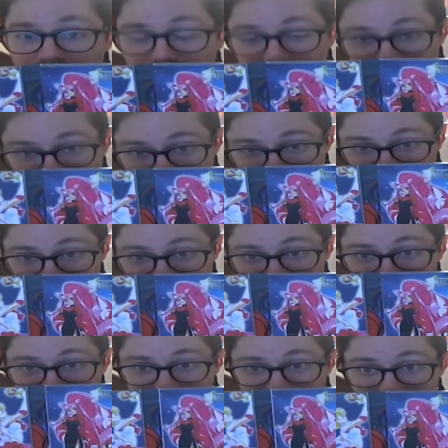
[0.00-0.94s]
in
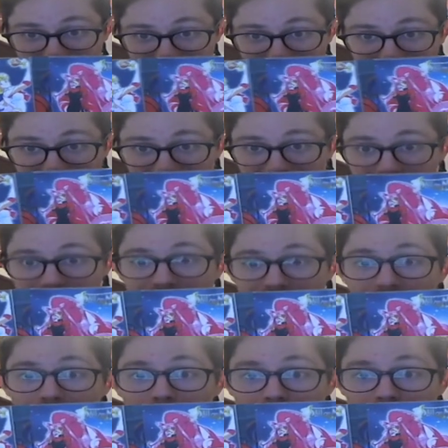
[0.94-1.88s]
this season,
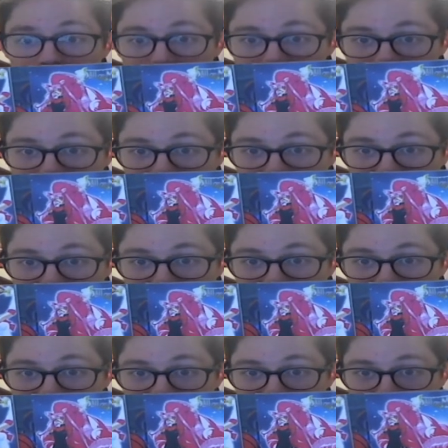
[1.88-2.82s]
but for some reason
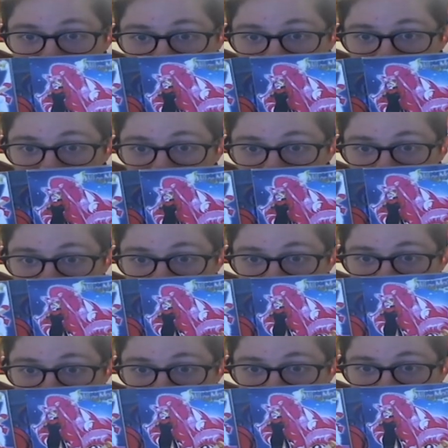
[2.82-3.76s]
they have Black
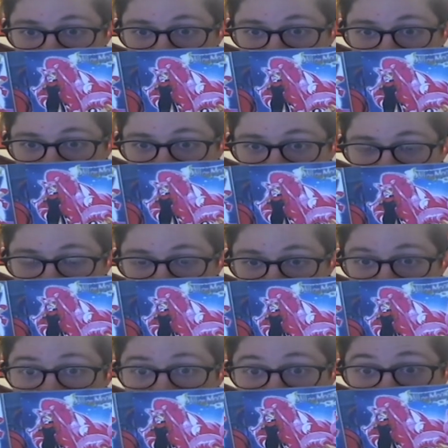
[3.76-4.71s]
Lady on
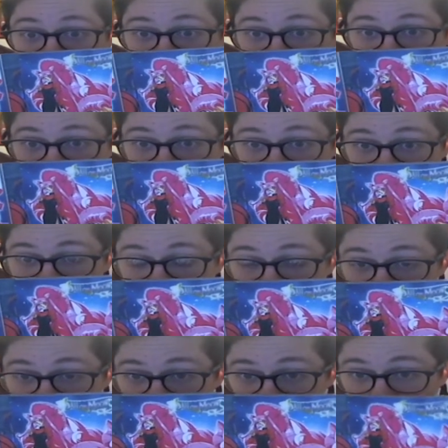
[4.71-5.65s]

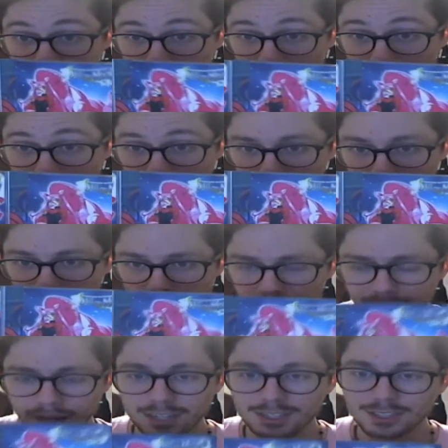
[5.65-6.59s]
the cover art.
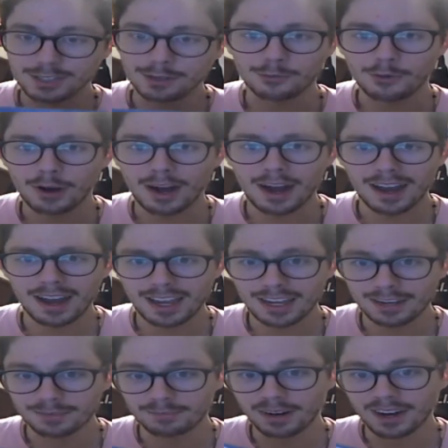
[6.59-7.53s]
I'm not sure
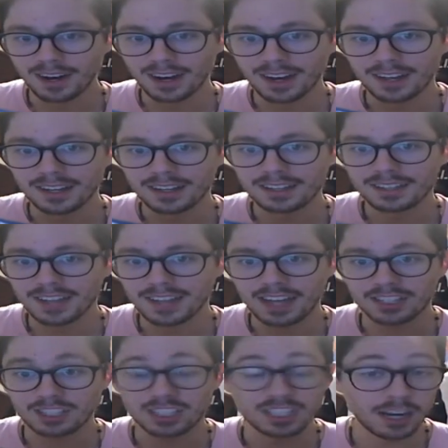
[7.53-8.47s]
why, but yeah,
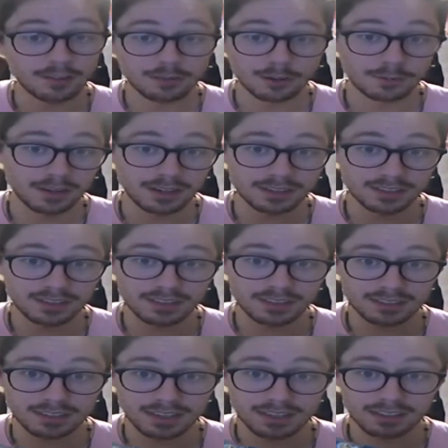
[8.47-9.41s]
she never appears in
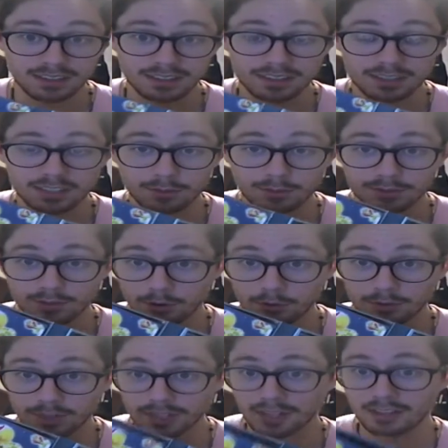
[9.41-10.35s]
this season. She was
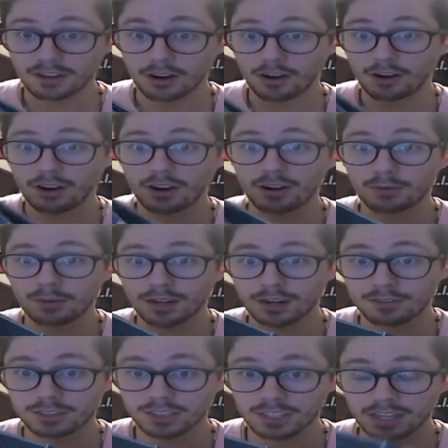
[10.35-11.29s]
only in R
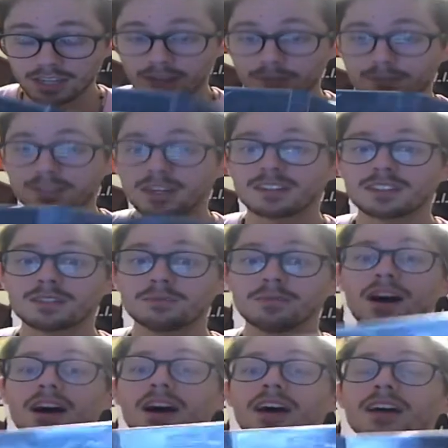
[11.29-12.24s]
whenever she got abducted
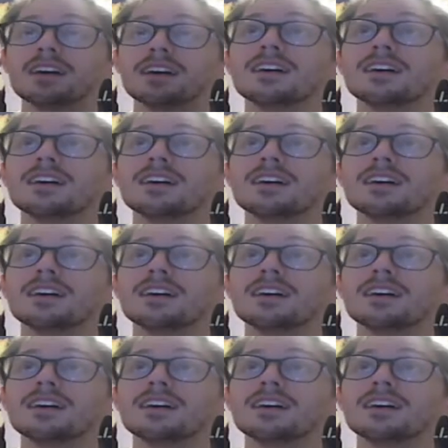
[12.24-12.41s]
by